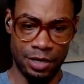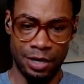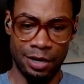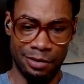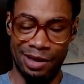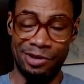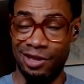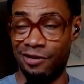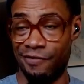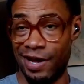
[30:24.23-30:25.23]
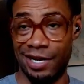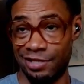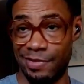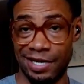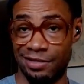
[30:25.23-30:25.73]
Maybe you get a fine ass master,
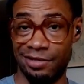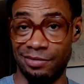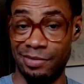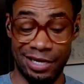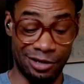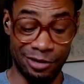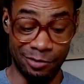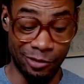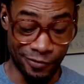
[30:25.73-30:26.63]
make money more fun